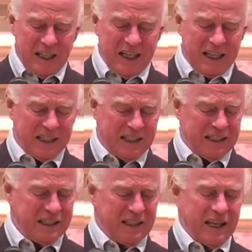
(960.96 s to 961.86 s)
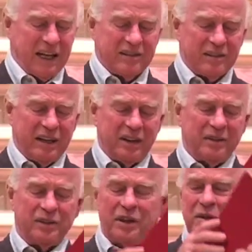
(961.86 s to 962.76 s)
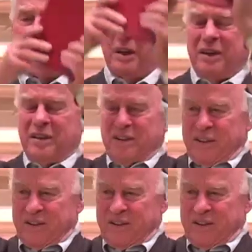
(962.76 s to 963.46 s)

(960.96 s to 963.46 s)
And actually, I was going to read the